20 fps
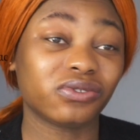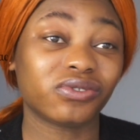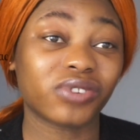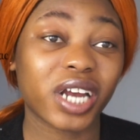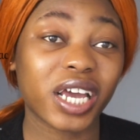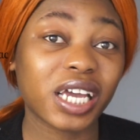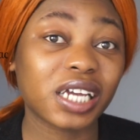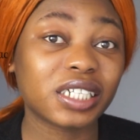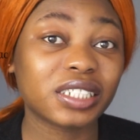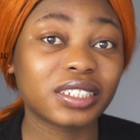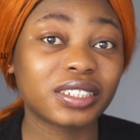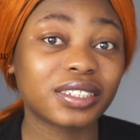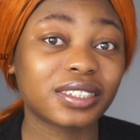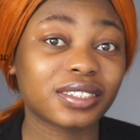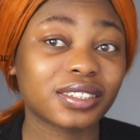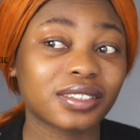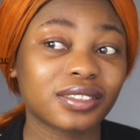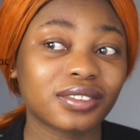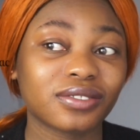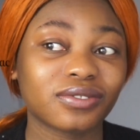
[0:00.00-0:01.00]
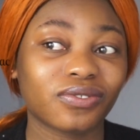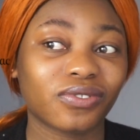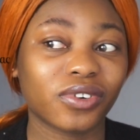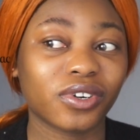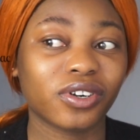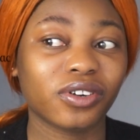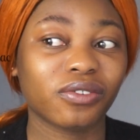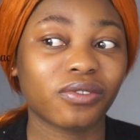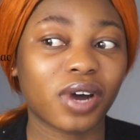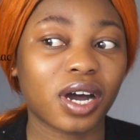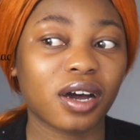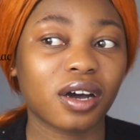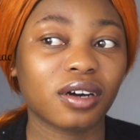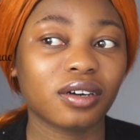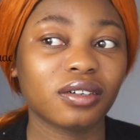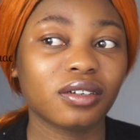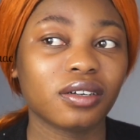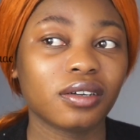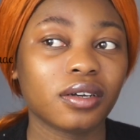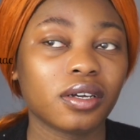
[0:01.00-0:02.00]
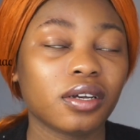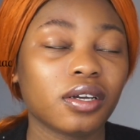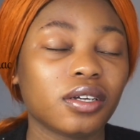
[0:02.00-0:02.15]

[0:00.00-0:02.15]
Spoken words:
red for a while.